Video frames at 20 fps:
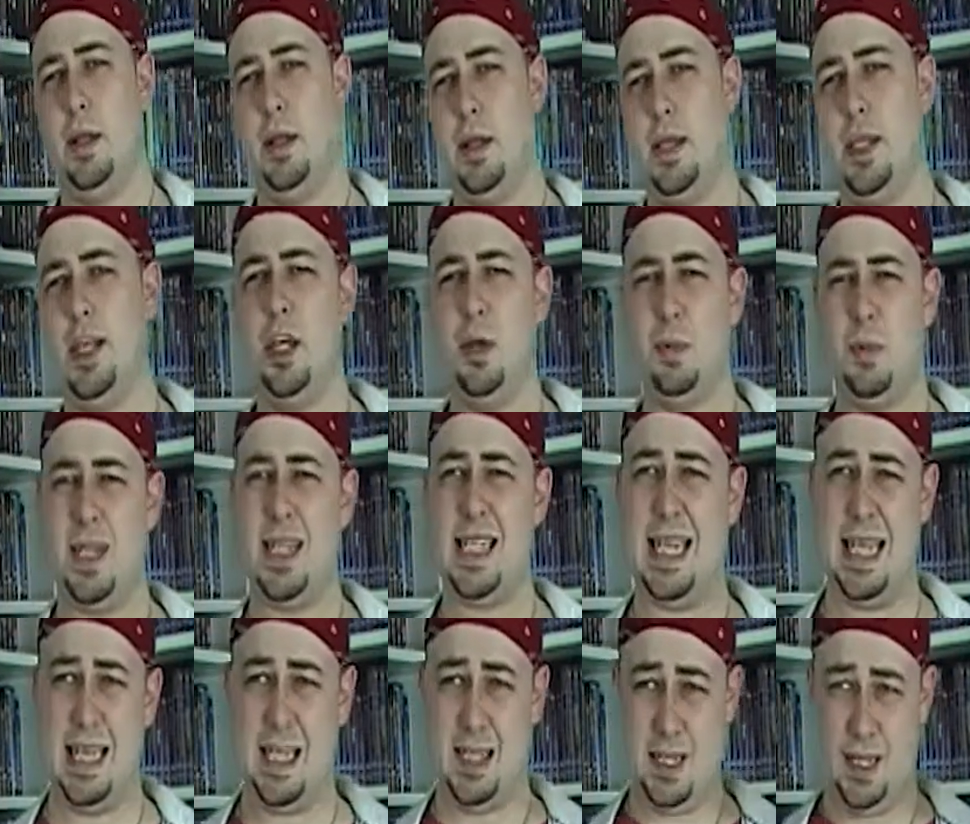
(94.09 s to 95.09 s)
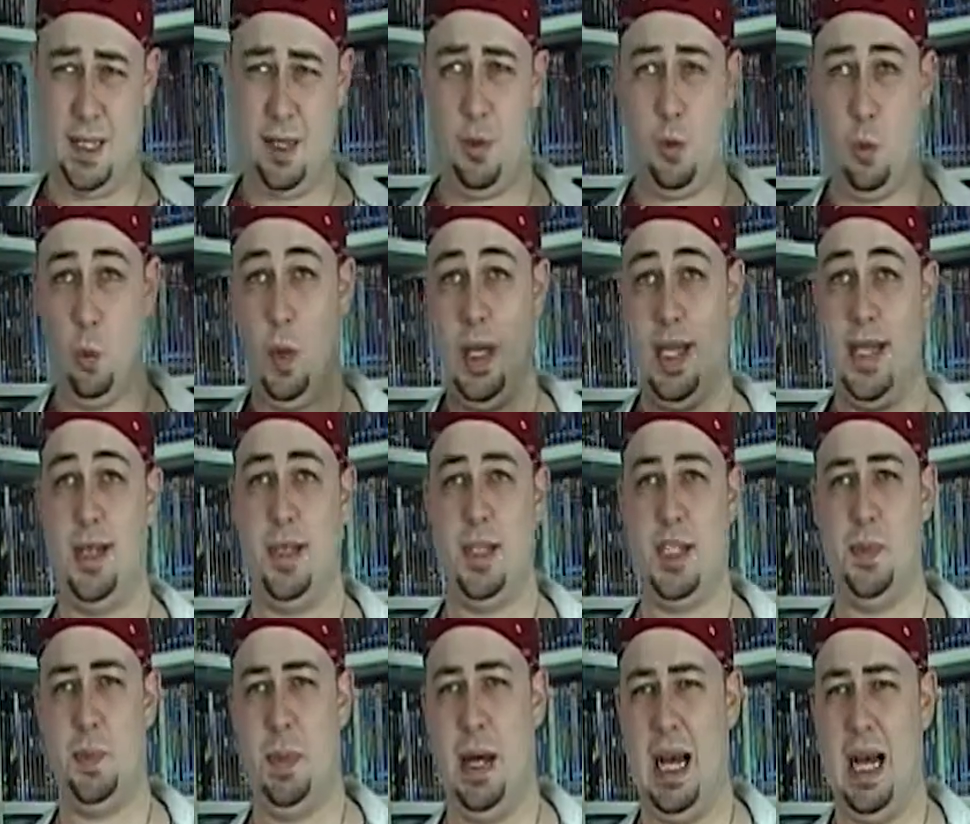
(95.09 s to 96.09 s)
The humour is easily the
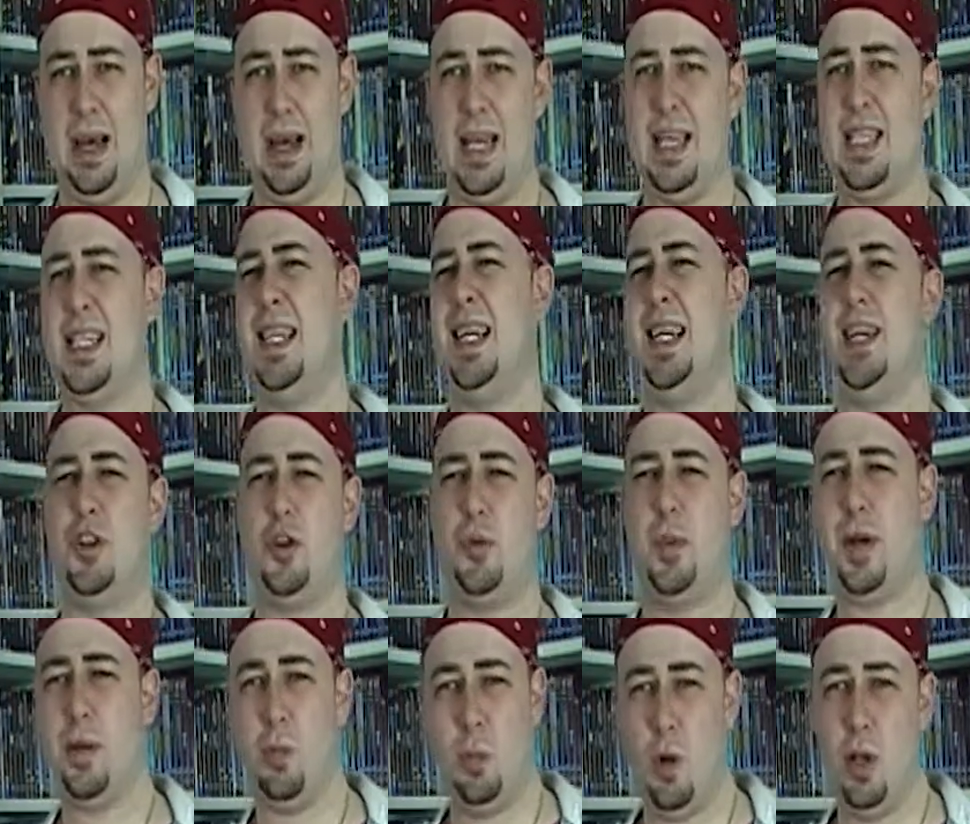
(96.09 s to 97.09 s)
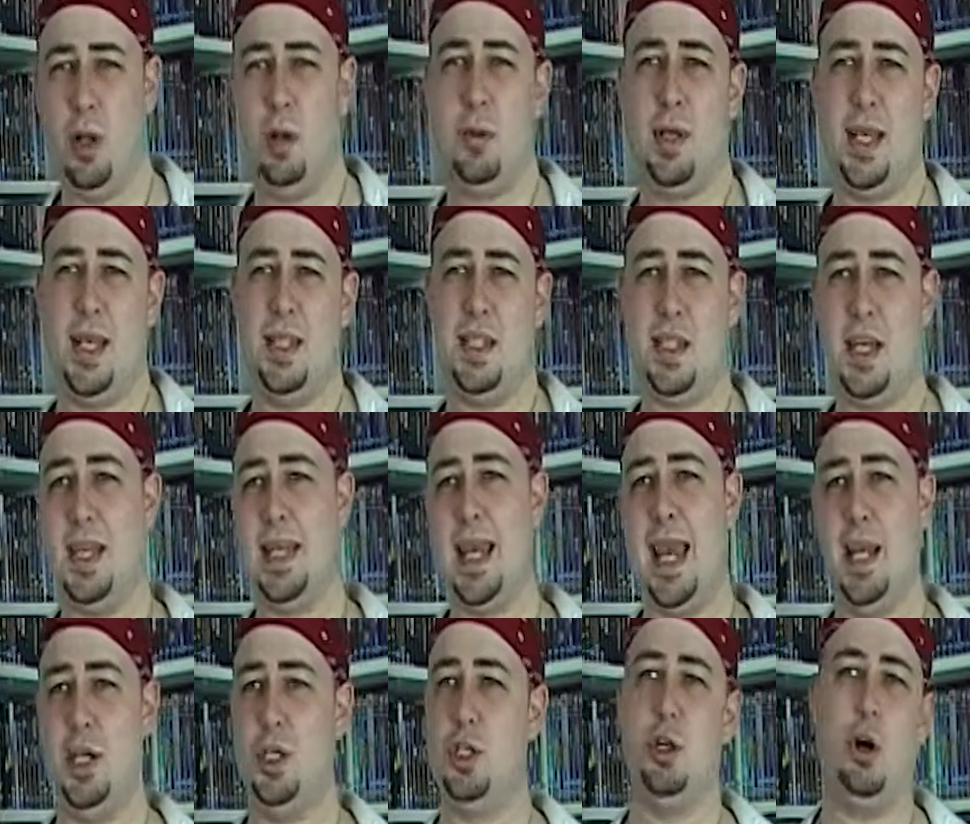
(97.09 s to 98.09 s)
weakest part. Aside from Loki's
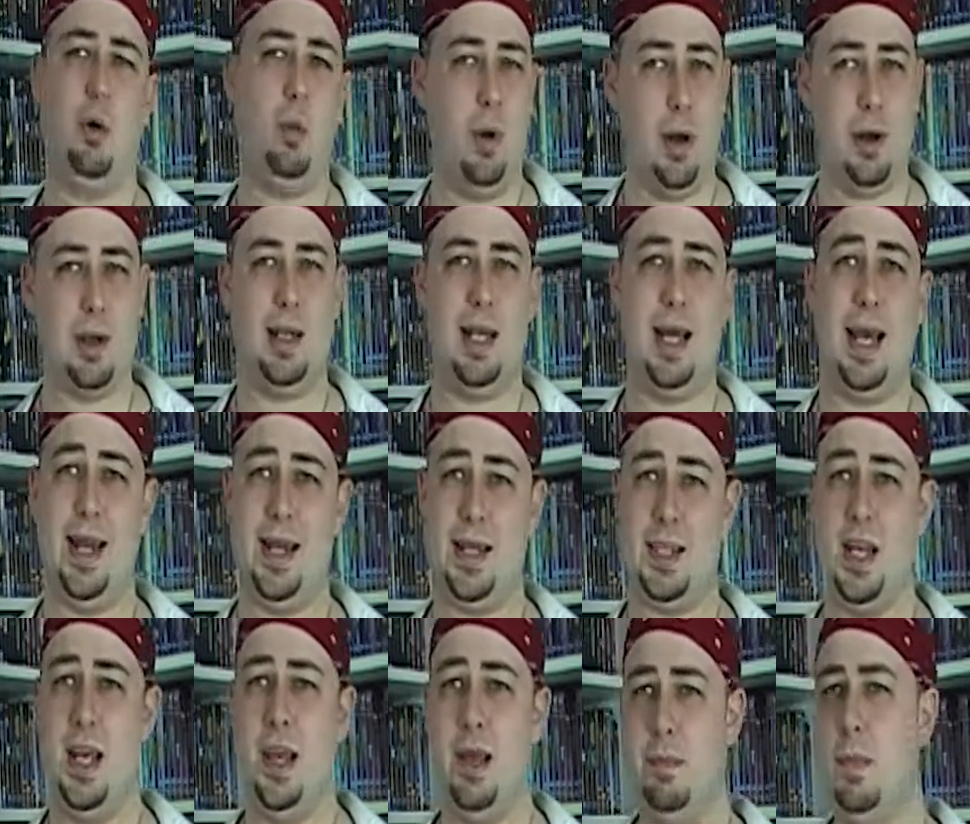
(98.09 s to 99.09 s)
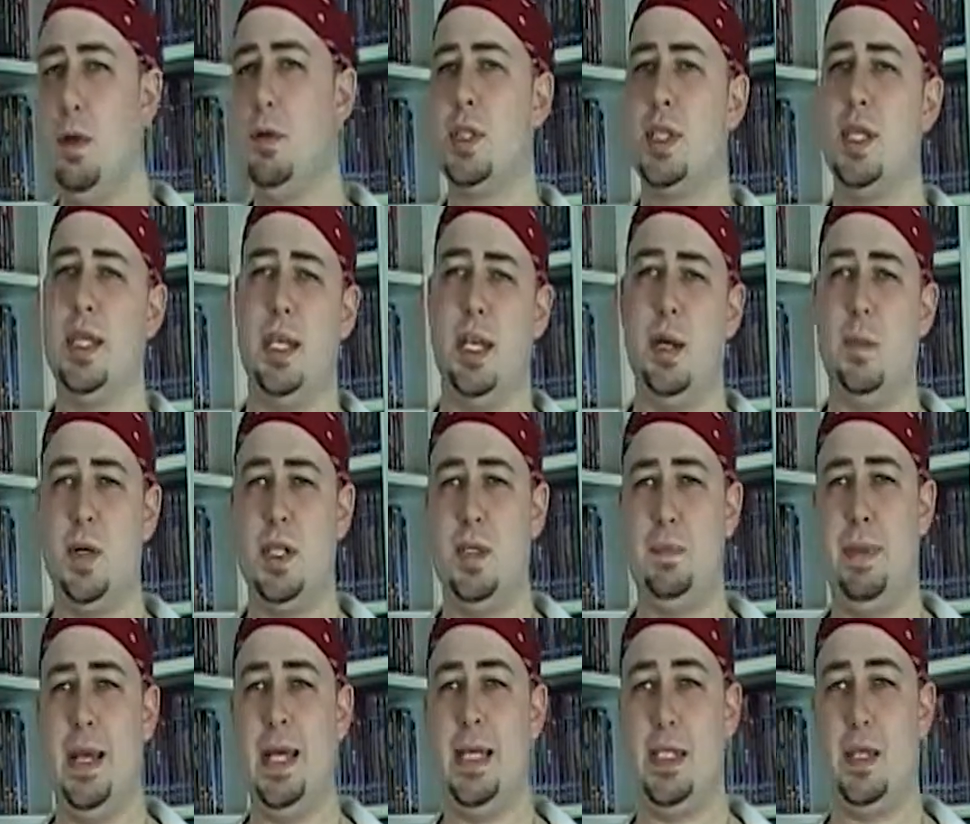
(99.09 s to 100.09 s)
occasional one-liners, most of the humour is
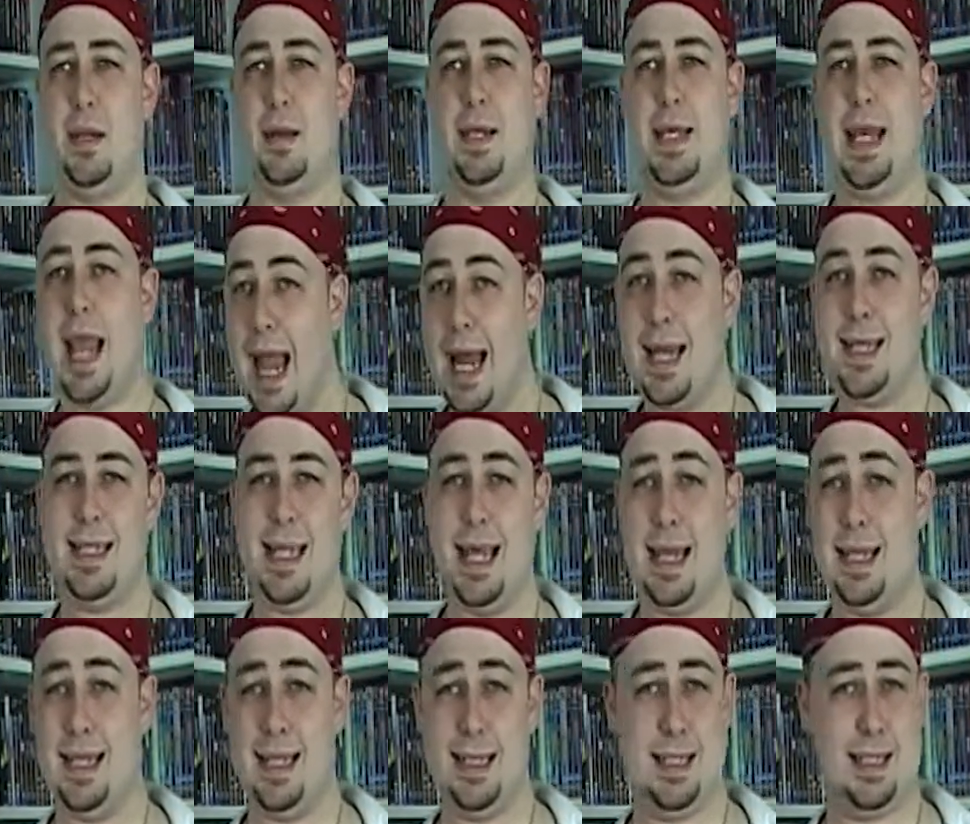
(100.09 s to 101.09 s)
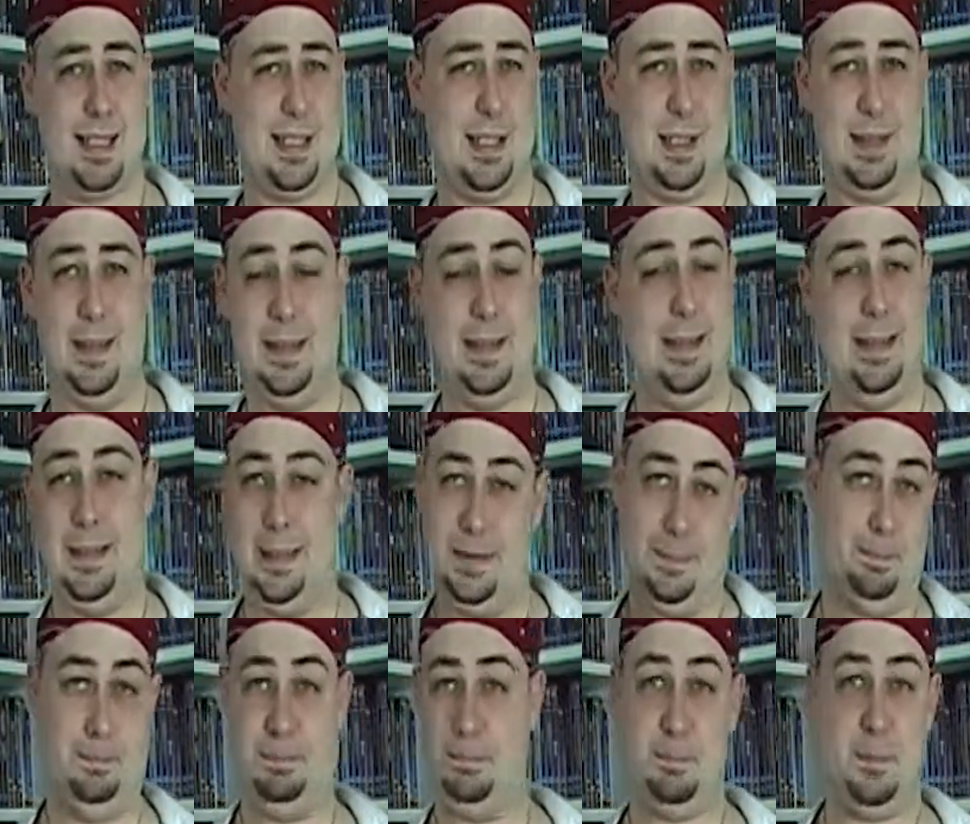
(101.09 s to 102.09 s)
based on cat dennings or
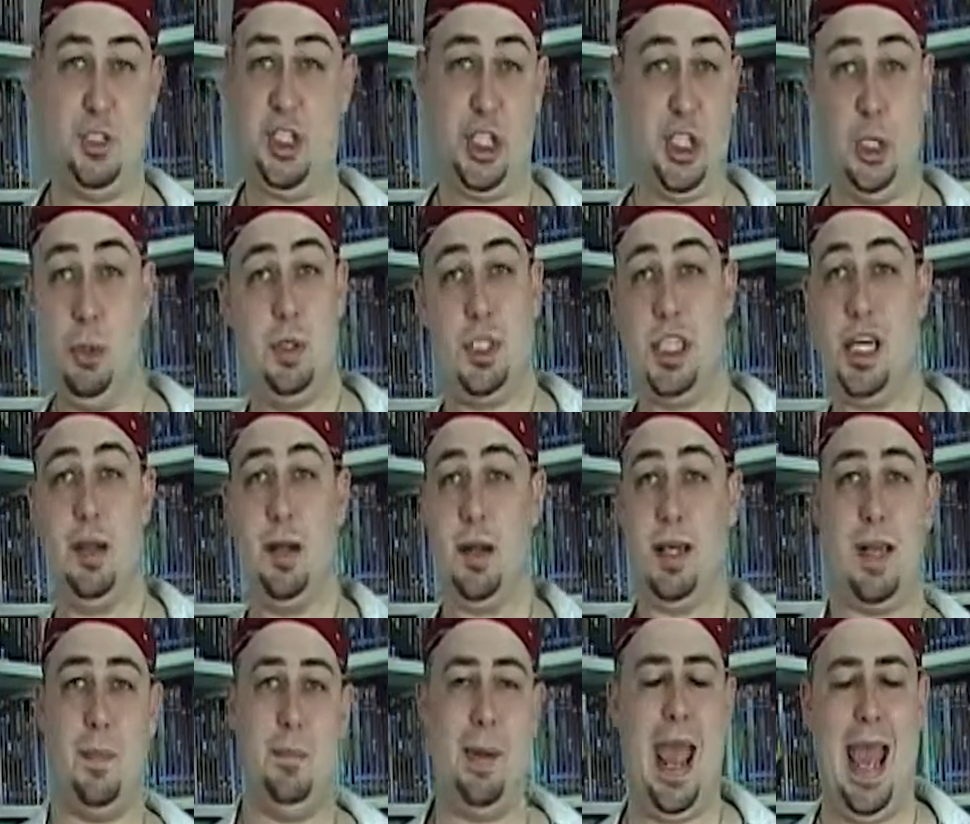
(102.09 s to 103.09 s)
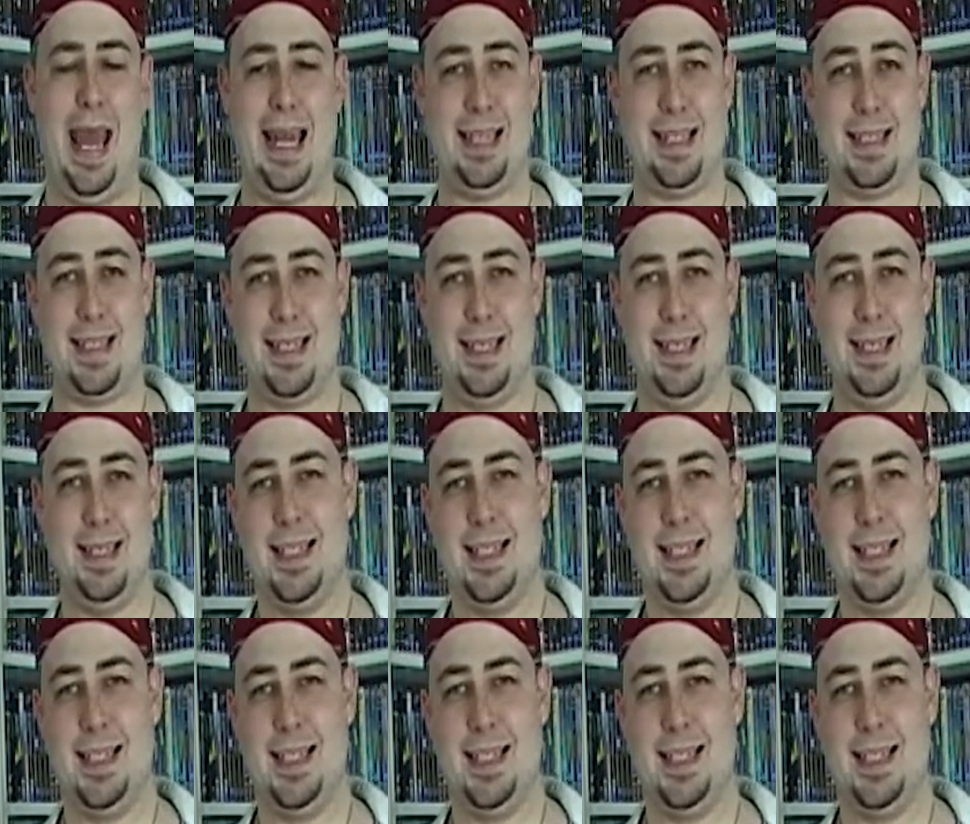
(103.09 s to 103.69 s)
shoes and underpants.